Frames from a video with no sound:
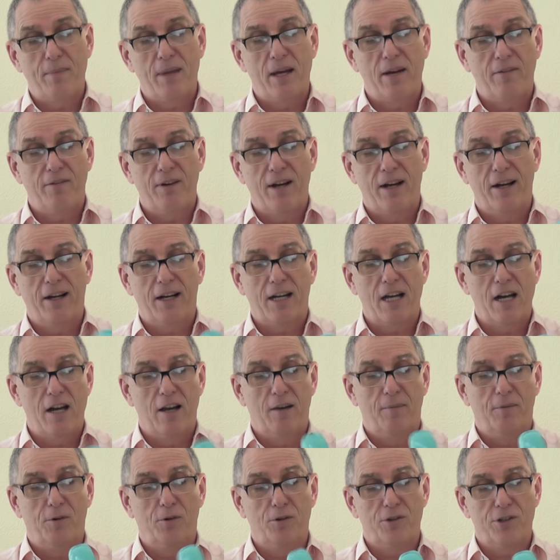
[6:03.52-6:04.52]
that round a
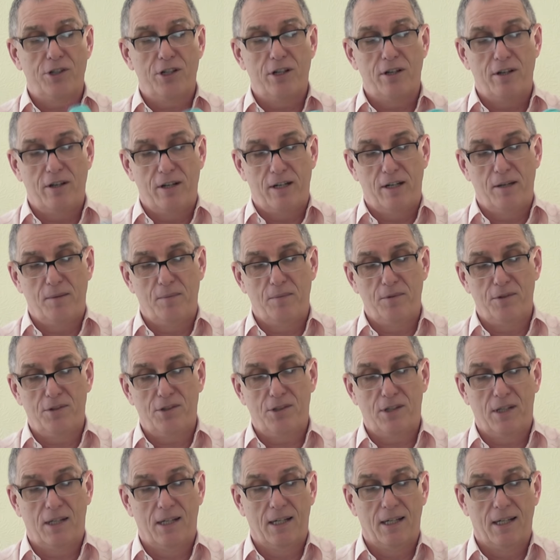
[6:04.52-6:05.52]
couple more times.
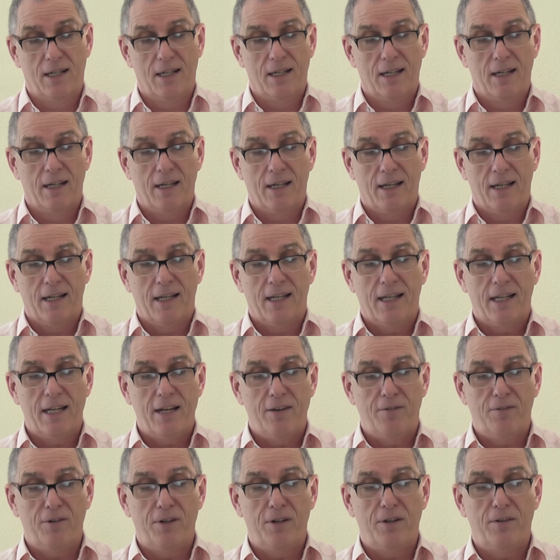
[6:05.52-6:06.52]
Get
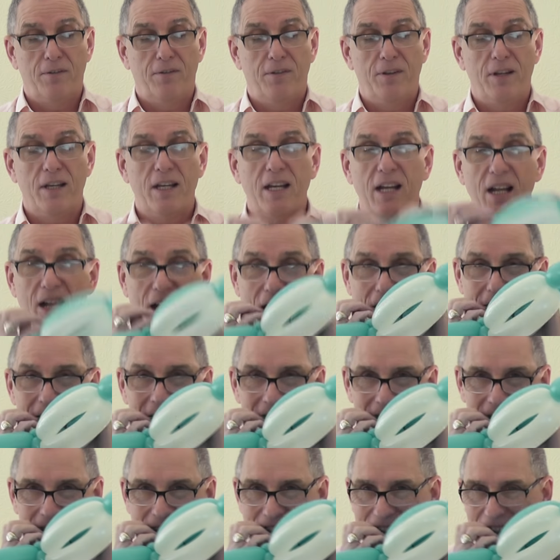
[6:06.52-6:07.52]
rid of the uh,
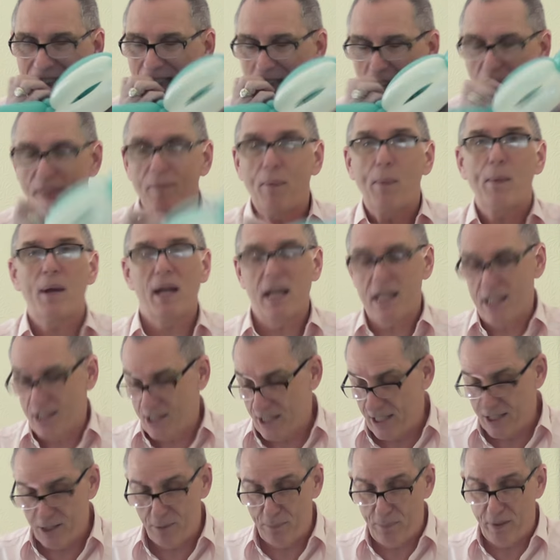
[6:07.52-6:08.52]

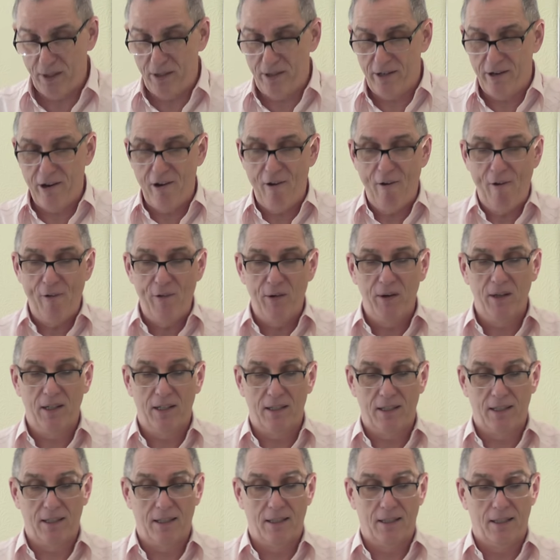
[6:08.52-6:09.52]
excess balloon.
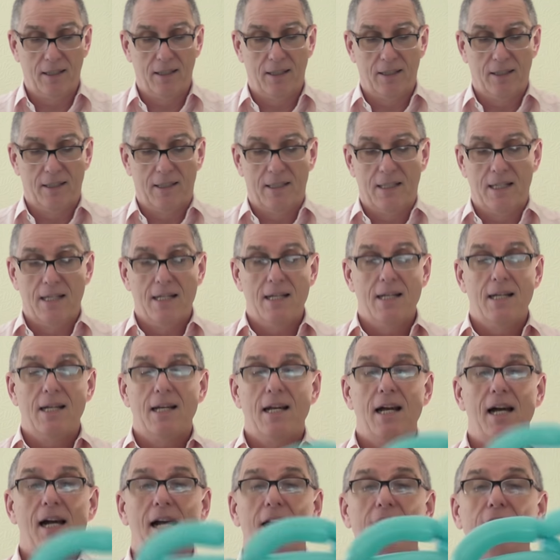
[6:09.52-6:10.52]

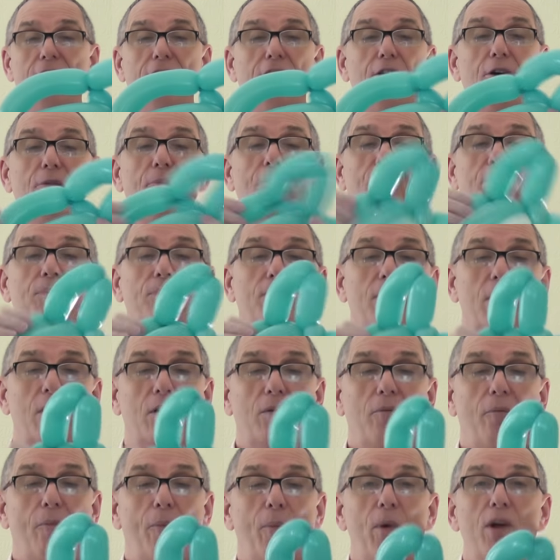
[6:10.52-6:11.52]
And um,
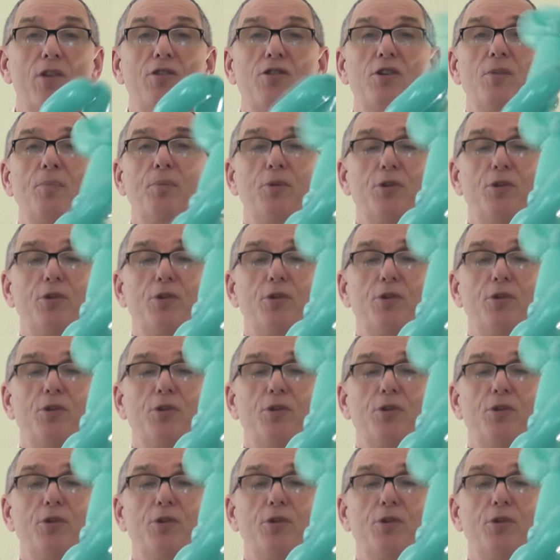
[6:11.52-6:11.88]
once you